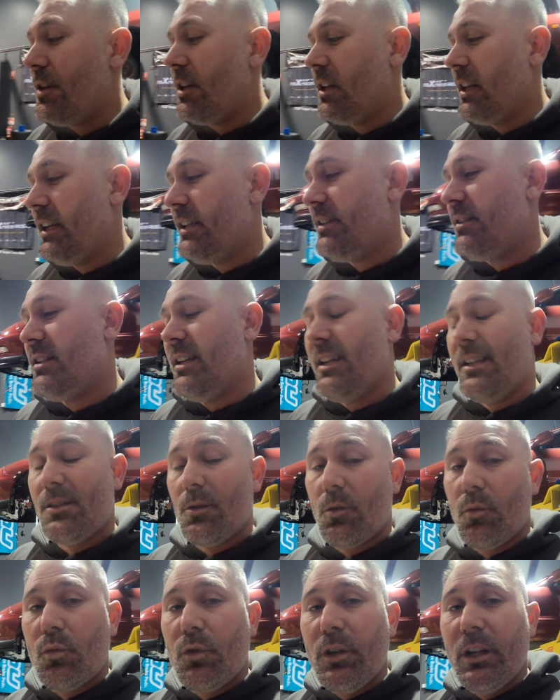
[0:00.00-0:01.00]
on the list
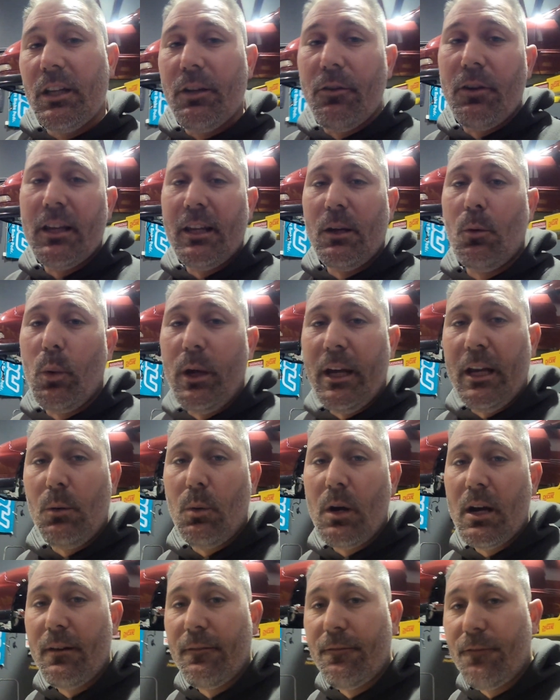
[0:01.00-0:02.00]
is a really
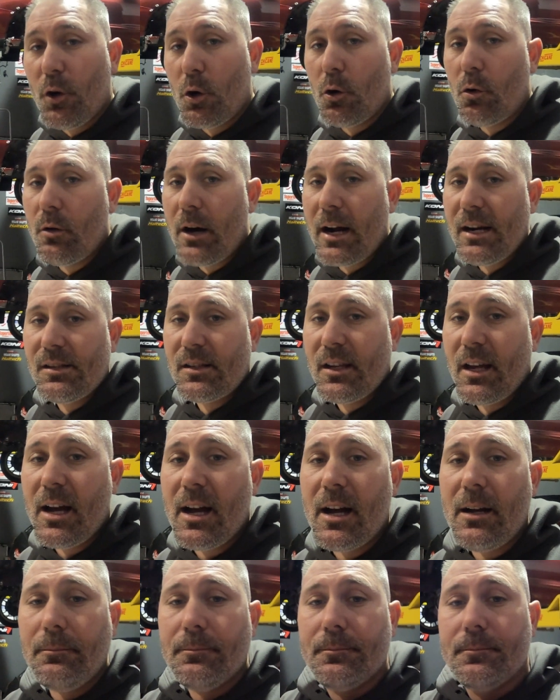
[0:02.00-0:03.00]
weird one for a race
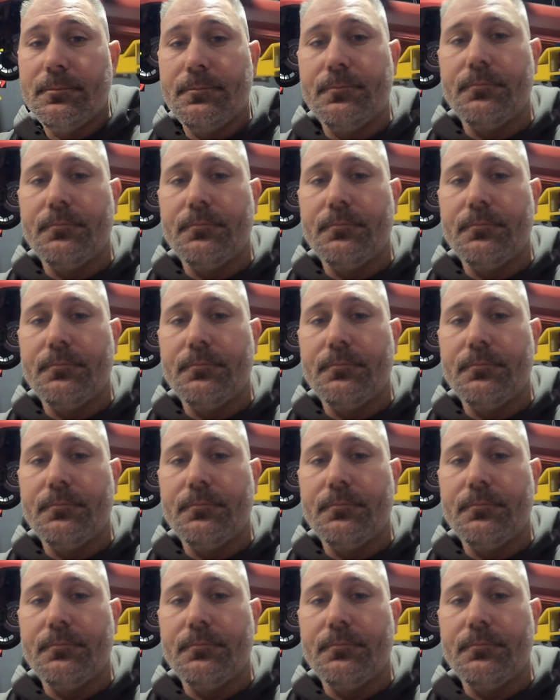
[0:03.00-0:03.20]
car.